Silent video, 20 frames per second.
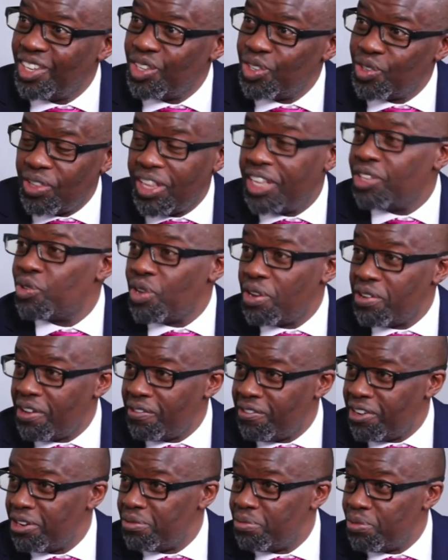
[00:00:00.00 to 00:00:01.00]
So that's why we
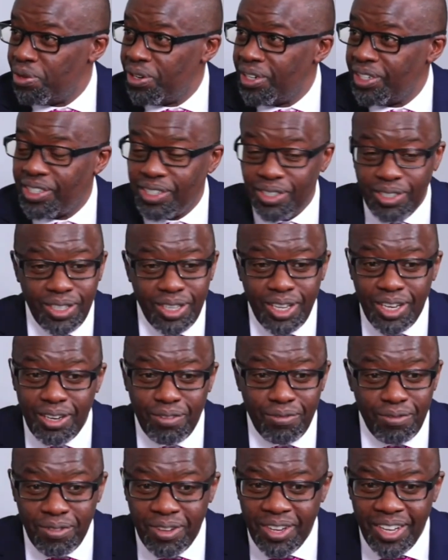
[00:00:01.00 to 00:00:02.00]
are very bullish.
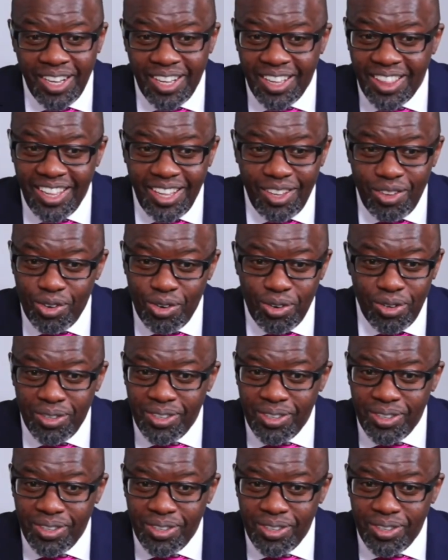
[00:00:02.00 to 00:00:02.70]
Then, the